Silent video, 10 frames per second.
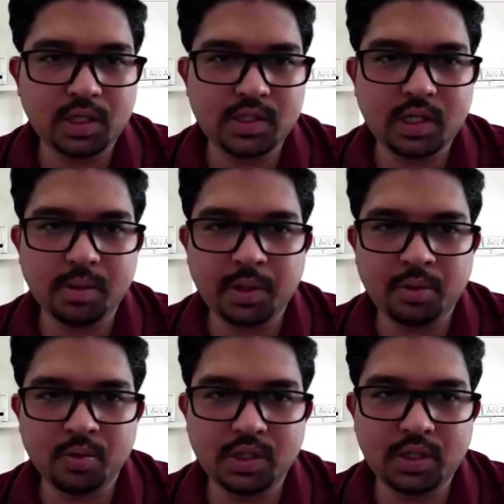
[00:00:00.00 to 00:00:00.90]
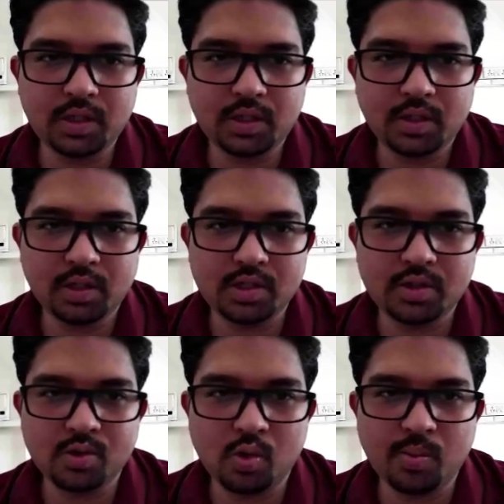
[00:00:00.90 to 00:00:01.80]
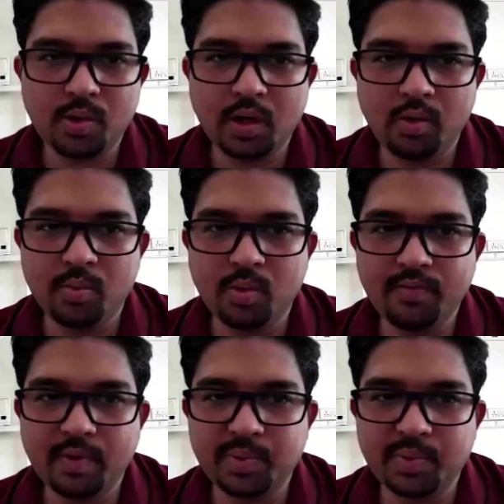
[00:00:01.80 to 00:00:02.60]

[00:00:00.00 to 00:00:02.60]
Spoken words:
V3G and V2G. This is HOMO and